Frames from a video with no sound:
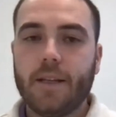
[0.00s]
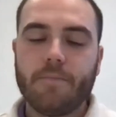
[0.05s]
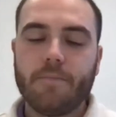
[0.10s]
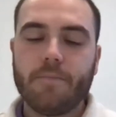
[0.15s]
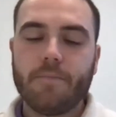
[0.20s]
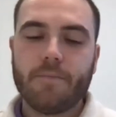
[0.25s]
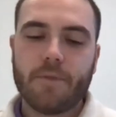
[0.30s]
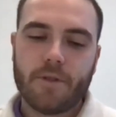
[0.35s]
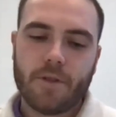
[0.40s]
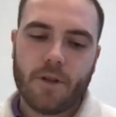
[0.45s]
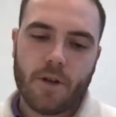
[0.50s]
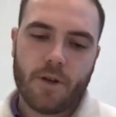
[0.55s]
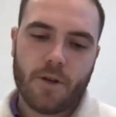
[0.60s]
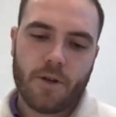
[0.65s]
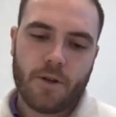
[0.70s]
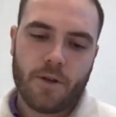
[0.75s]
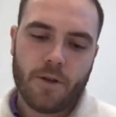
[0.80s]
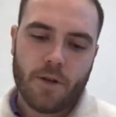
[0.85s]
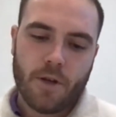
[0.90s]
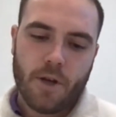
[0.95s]
Yep, so
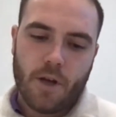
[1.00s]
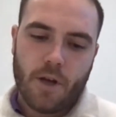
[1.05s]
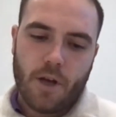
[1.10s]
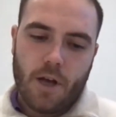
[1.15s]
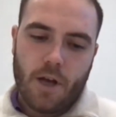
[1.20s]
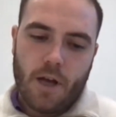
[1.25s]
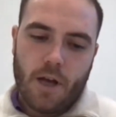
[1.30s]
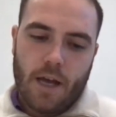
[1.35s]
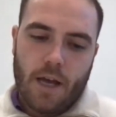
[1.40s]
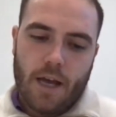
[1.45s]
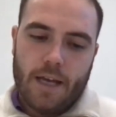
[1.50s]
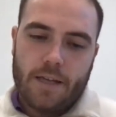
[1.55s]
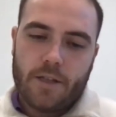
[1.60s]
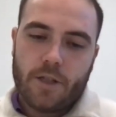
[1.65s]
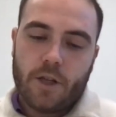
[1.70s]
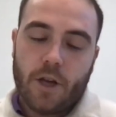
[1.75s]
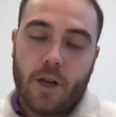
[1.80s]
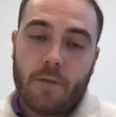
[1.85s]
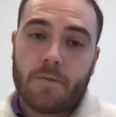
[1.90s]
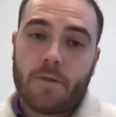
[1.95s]
in
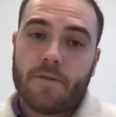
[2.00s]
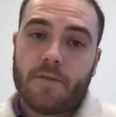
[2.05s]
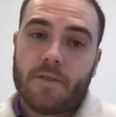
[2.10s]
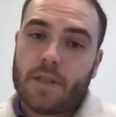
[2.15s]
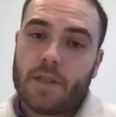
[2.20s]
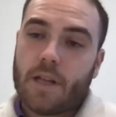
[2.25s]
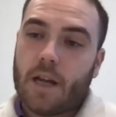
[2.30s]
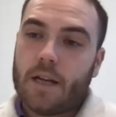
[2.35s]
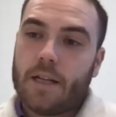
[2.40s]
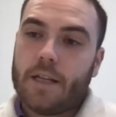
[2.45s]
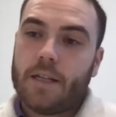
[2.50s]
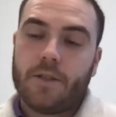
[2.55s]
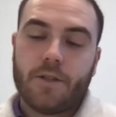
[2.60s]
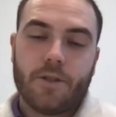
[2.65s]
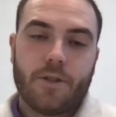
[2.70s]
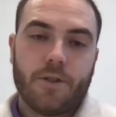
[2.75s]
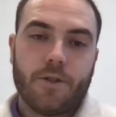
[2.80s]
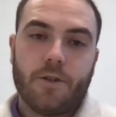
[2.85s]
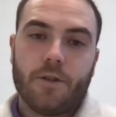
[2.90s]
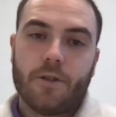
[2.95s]
terms of study,
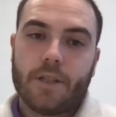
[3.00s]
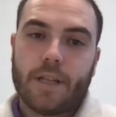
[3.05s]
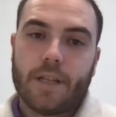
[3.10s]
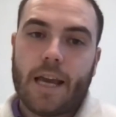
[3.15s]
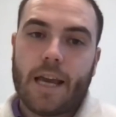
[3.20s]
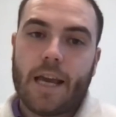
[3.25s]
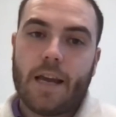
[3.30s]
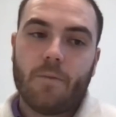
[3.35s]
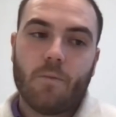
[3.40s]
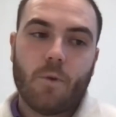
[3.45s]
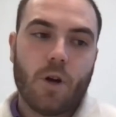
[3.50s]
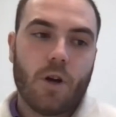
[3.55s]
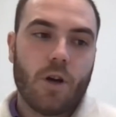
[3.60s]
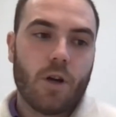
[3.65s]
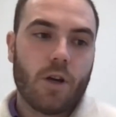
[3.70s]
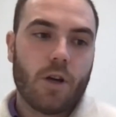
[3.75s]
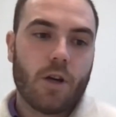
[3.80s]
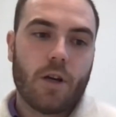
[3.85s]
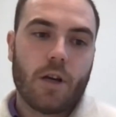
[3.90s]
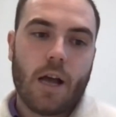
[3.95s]
students can
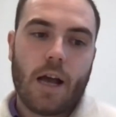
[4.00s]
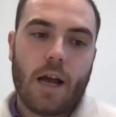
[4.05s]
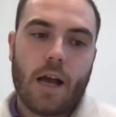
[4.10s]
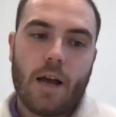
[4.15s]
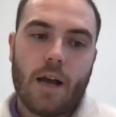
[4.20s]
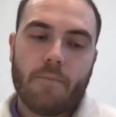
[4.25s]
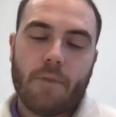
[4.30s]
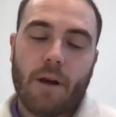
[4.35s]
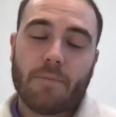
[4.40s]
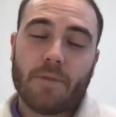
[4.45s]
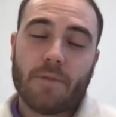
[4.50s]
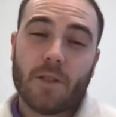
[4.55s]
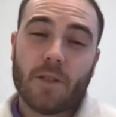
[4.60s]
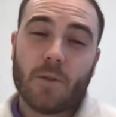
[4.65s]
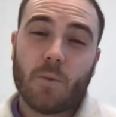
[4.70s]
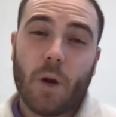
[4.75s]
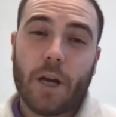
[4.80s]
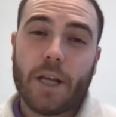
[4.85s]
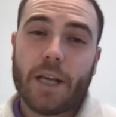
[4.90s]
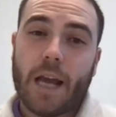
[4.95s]
work up to
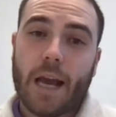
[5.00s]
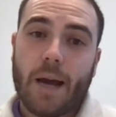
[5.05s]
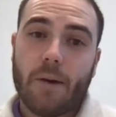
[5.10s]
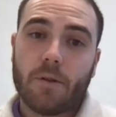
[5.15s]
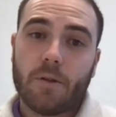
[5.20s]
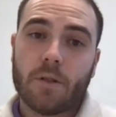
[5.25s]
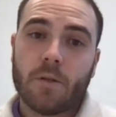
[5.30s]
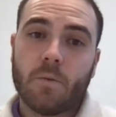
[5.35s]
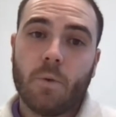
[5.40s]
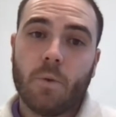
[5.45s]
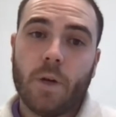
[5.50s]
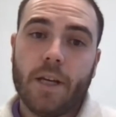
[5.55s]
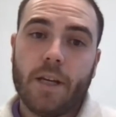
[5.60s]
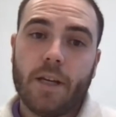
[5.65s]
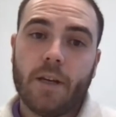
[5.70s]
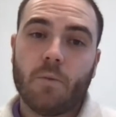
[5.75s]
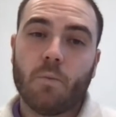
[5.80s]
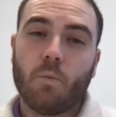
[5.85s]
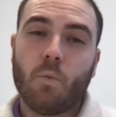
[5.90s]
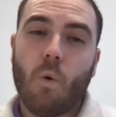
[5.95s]
20 hours a week
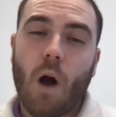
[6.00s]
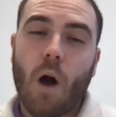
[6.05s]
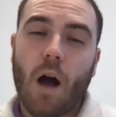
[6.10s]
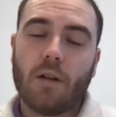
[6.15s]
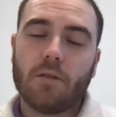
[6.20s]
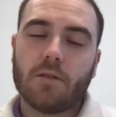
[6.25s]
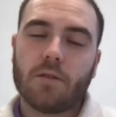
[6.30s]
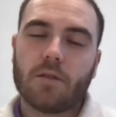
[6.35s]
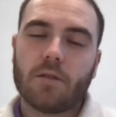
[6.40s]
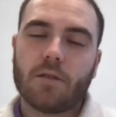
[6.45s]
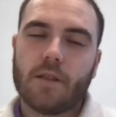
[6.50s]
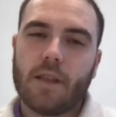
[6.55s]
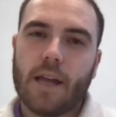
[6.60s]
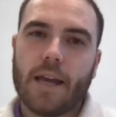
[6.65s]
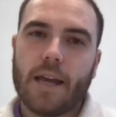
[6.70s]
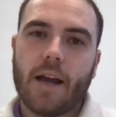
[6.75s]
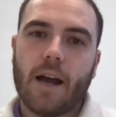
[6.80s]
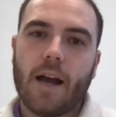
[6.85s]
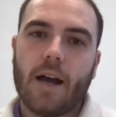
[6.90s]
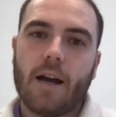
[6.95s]
whilst
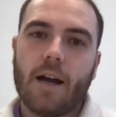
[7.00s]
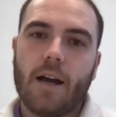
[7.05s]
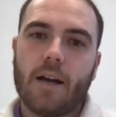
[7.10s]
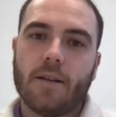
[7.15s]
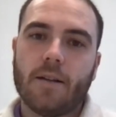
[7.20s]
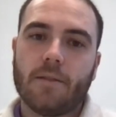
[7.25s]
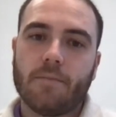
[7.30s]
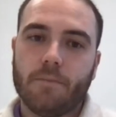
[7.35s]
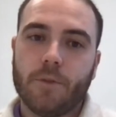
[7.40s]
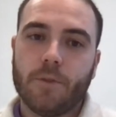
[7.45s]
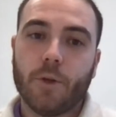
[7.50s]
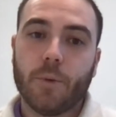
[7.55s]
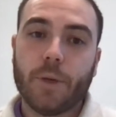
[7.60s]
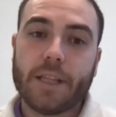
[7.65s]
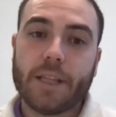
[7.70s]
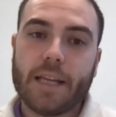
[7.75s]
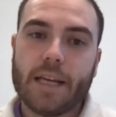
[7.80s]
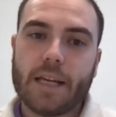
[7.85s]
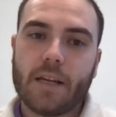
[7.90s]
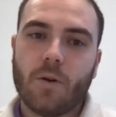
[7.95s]
they are doing
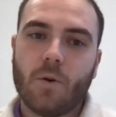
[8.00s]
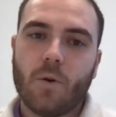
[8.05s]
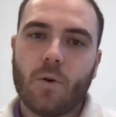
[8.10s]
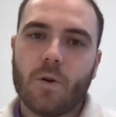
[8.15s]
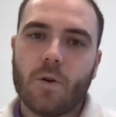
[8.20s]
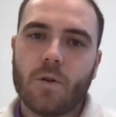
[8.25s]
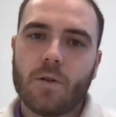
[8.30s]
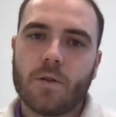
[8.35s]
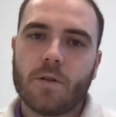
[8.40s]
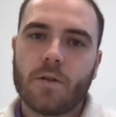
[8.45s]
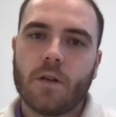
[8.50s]
their course.